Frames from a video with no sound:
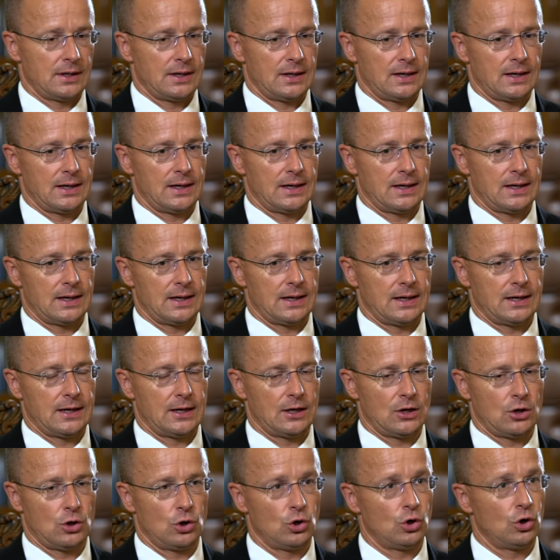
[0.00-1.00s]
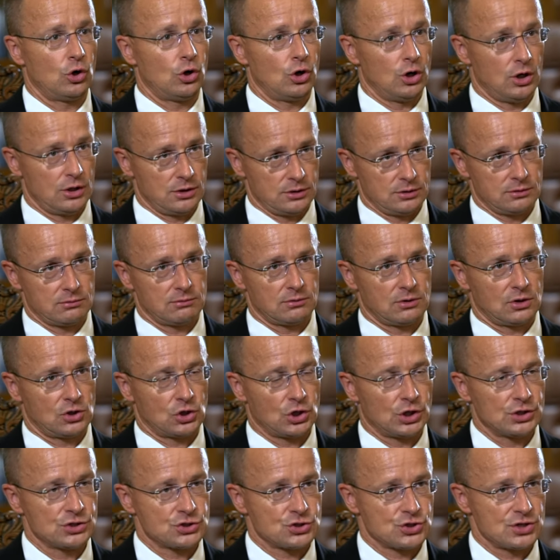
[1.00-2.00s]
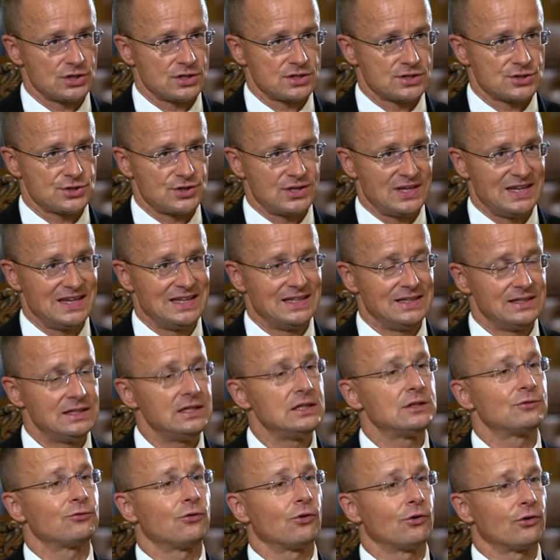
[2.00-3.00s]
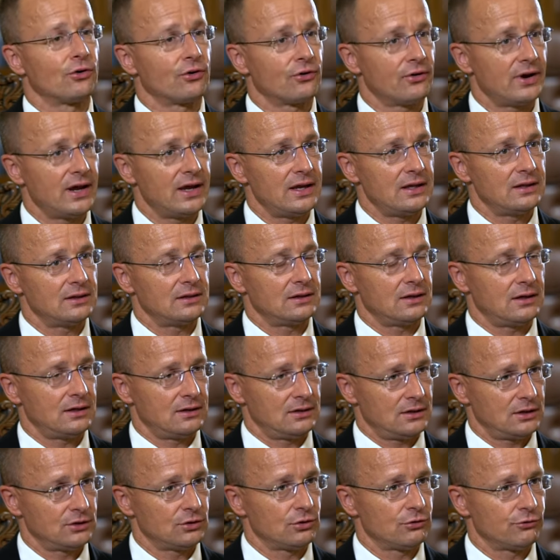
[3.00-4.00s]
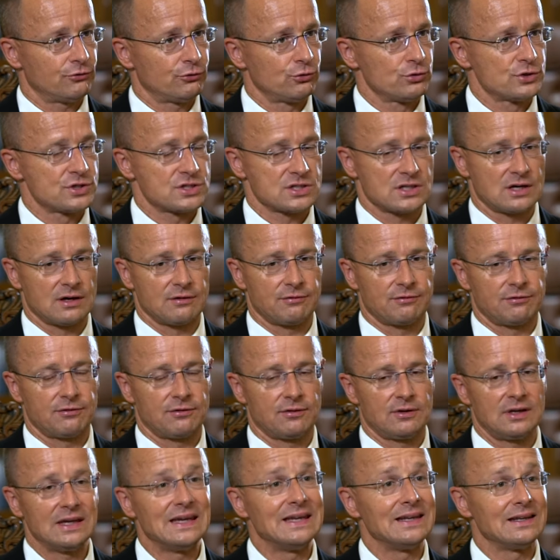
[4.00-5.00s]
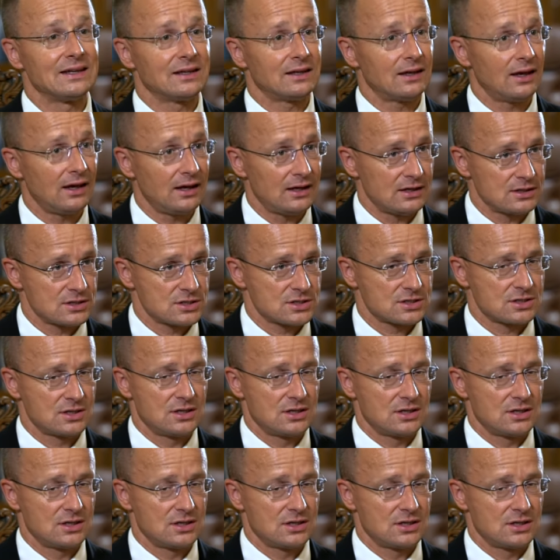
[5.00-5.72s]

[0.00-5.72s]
Uh, on countries in need for grain and other foodstuff in case